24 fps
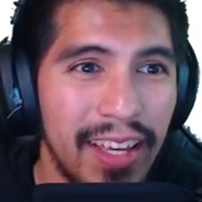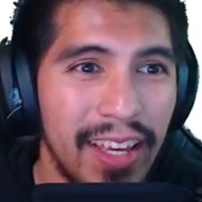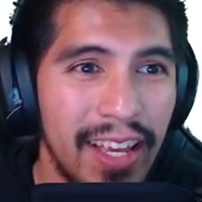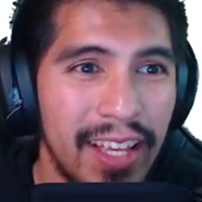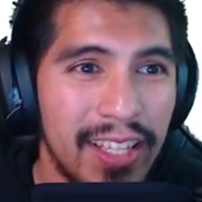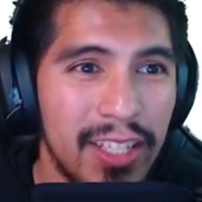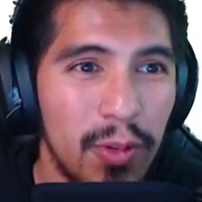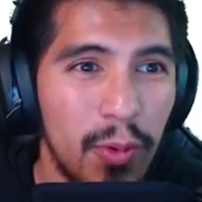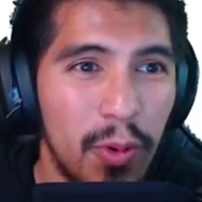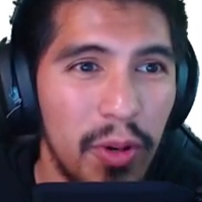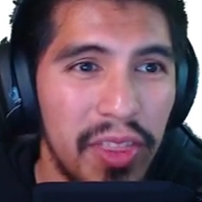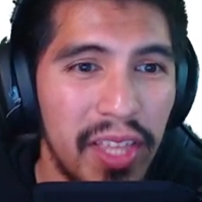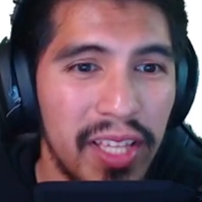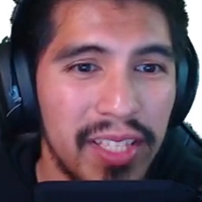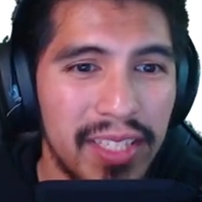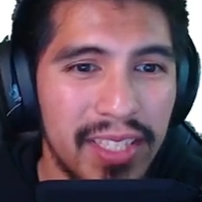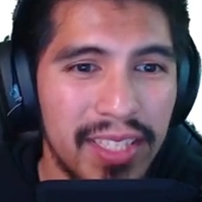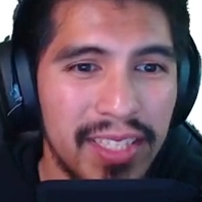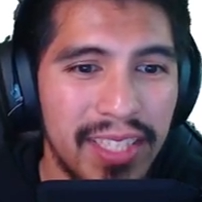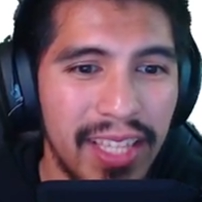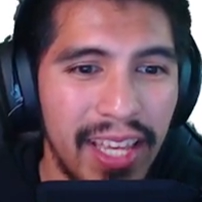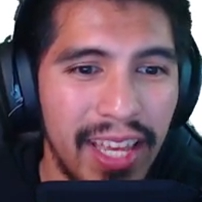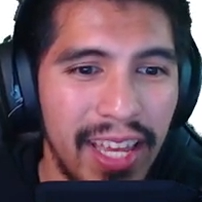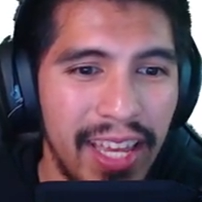So what this is
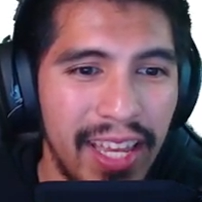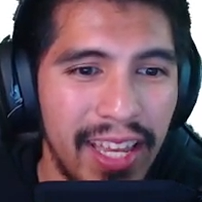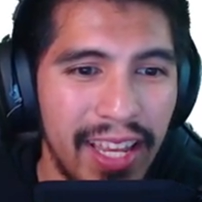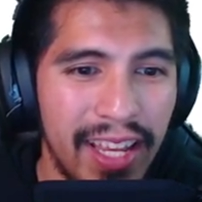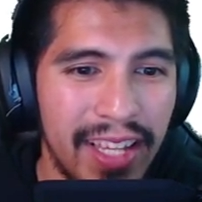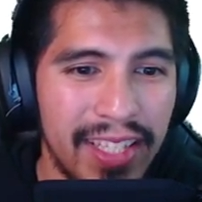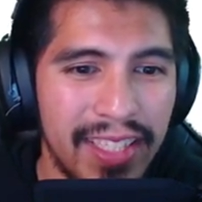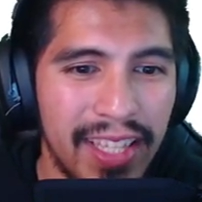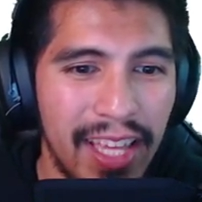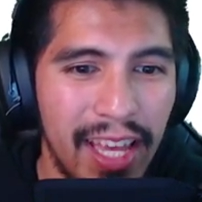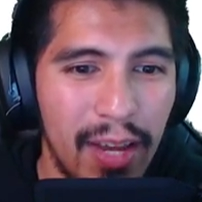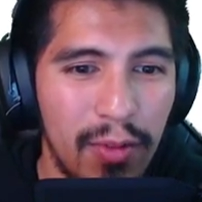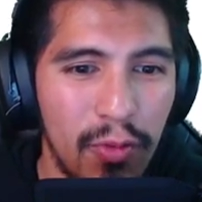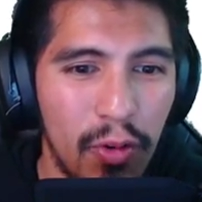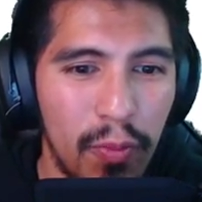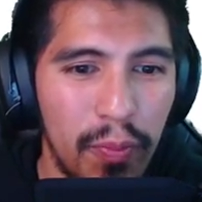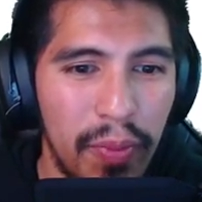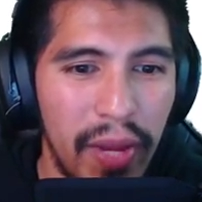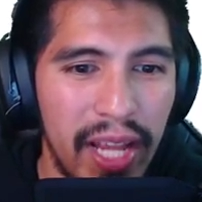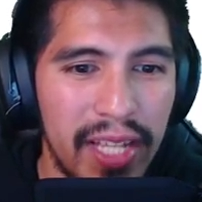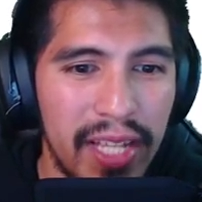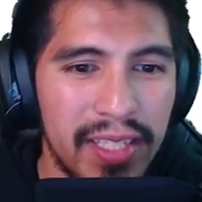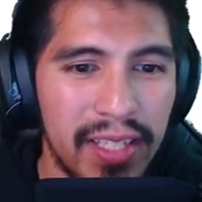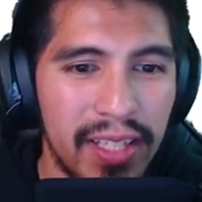saying is that we're
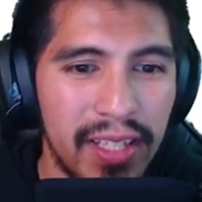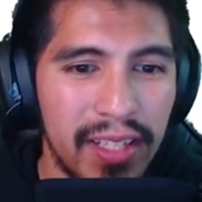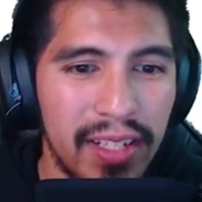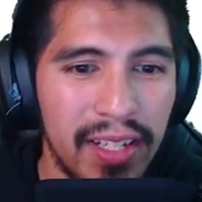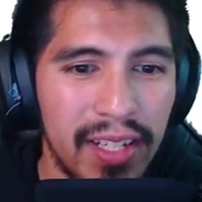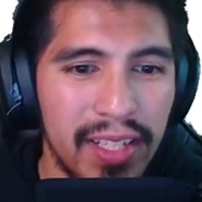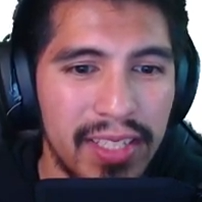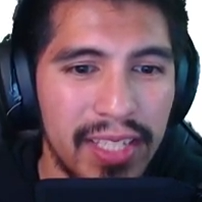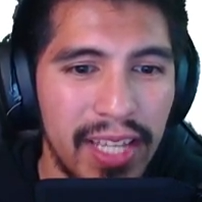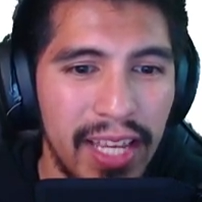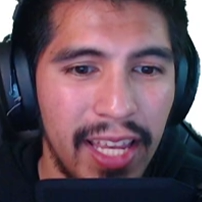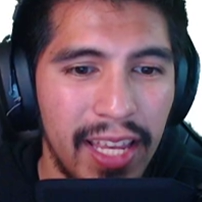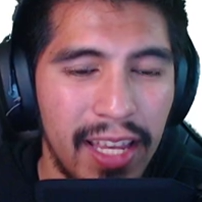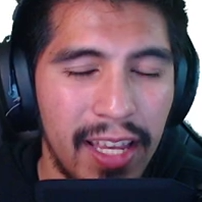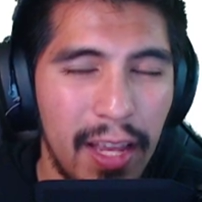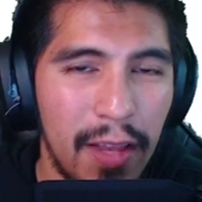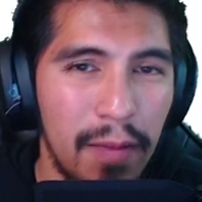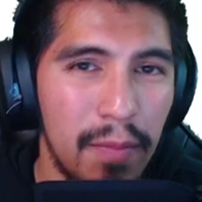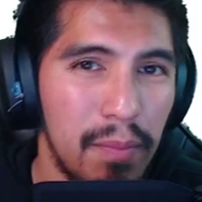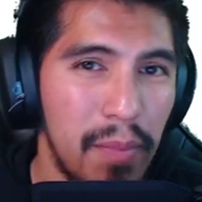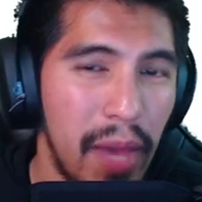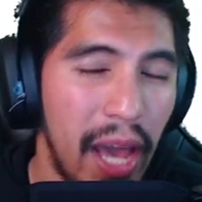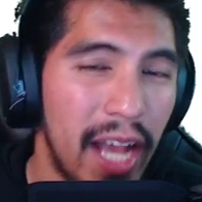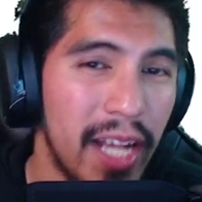basically going to take a
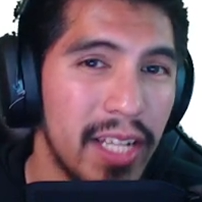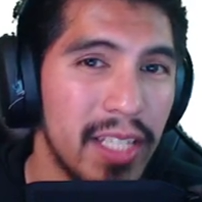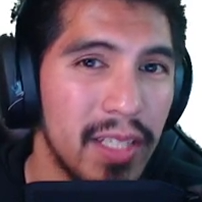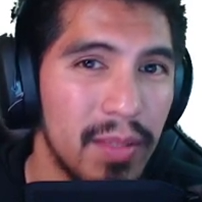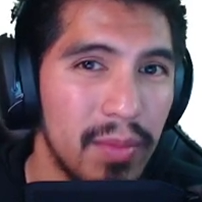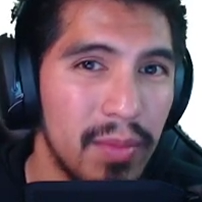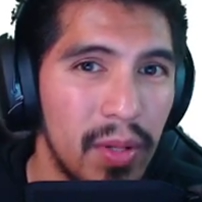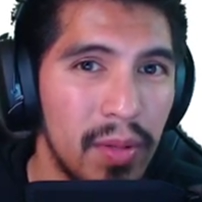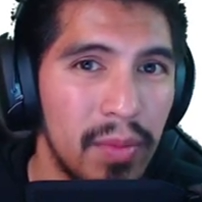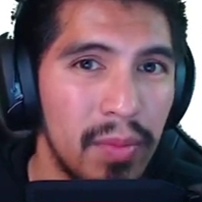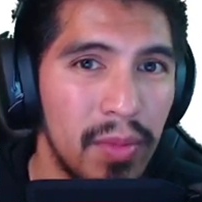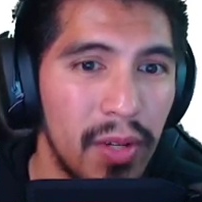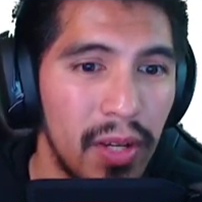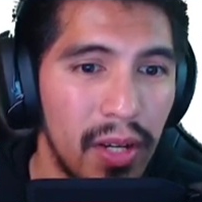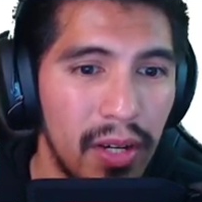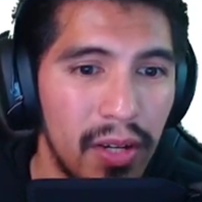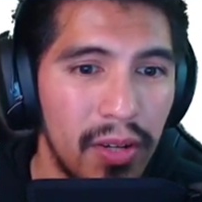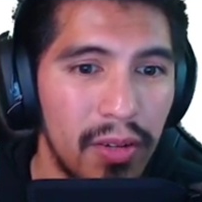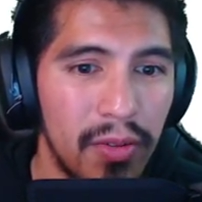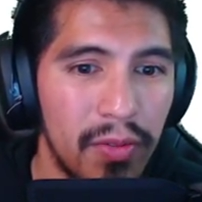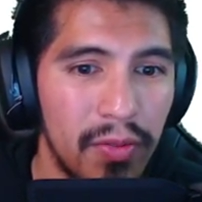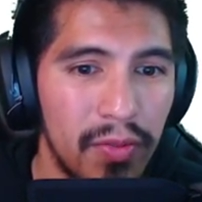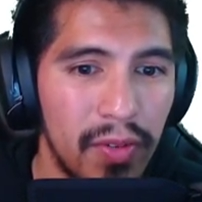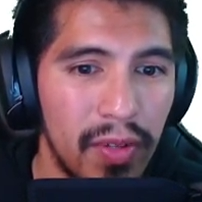maximum of,